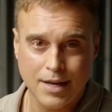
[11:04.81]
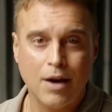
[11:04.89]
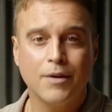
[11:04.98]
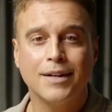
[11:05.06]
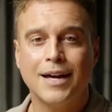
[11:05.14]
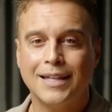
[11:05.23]
How
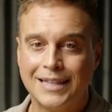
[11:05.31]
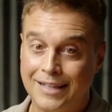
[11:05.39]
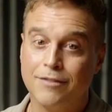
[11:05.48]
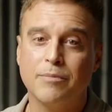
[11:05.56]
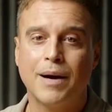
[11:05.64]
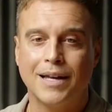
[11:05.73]
can I
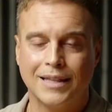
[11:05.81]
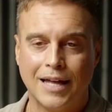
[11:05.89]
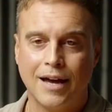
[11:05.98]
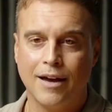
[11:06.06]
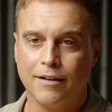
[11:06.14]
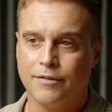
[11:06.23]
live my
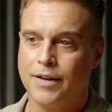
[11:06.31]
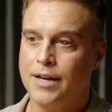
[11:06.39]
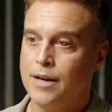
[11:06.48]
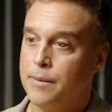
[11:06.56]
life